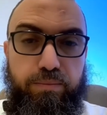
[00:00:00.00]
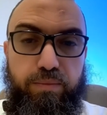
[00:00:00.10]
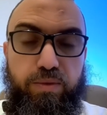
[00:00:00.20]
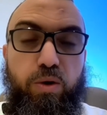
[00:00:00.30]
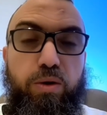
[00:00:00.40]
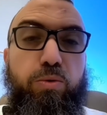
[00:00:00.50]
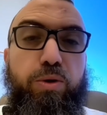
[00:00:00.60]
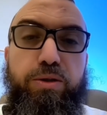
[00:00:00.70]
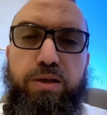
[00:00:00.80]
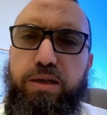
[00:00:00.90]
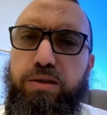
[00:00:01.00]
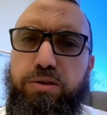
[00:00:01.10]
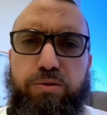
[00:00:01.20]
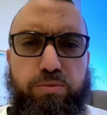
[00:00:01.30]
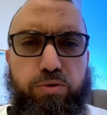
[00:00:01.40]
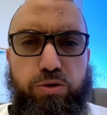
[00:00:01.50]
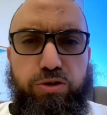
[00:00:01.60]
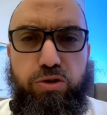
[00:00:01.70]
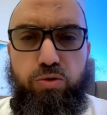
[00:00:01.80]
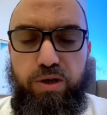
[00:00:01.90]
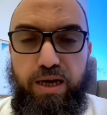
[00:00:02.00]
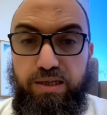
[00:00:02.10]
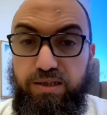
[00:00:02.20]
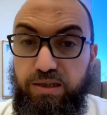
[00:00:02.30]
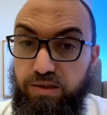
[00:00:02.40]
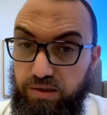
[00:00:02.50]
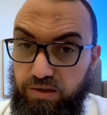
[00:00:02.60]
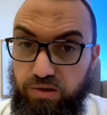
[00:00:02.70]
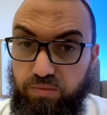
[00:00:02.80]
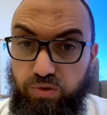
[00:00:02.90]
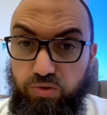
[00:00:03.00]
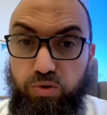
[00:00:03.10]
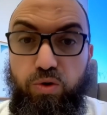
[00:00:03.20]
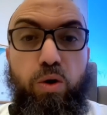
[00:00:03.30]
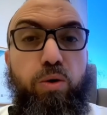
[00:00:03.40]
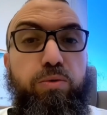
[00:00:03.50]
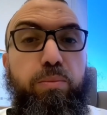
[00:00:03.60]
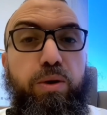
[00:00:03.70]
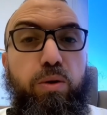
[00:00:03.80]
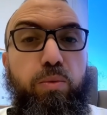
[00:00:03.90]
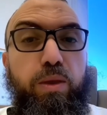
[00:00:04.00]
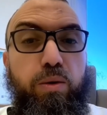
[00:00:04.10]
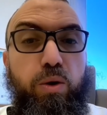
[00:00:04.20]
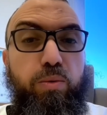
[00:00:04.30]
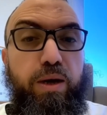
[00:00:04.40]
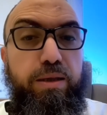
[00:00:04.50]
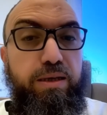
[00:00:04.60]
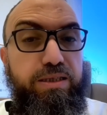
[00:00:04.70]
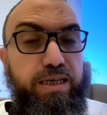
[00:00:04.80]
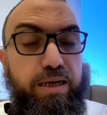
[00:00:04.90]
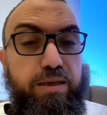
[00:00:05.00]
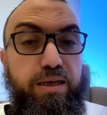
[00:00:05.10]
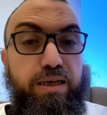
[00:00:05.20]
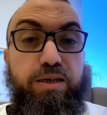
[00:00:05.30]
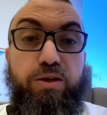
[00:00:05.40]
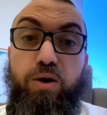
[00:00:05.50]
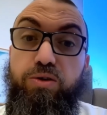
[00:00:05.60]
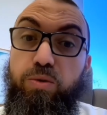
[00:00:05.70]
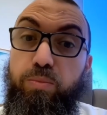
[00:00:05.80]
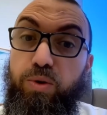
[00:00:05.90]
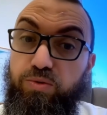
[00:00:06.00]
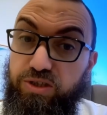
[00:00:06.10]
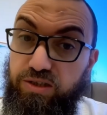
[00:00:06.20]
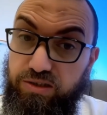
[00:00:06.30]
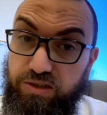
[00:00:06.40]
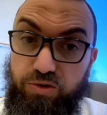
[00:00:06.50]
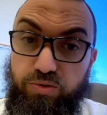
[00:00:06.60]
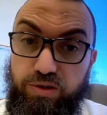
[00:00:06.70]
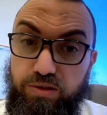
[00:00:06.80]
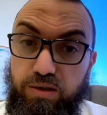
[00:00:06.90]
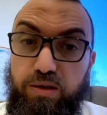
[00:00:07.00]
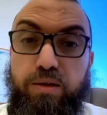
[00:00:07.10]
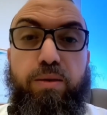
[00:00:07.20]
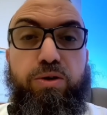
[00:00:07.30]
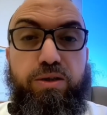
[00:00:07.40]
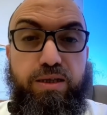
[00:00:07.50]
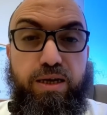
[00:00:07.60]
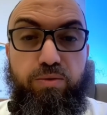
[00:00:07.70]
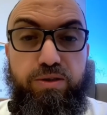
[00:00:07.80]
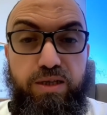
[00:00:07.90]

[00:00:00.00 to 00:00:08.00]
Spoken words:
There are three things. The first is creatinine, which we're all familiar with. Alright, the second thing is also protein in the urine, just like with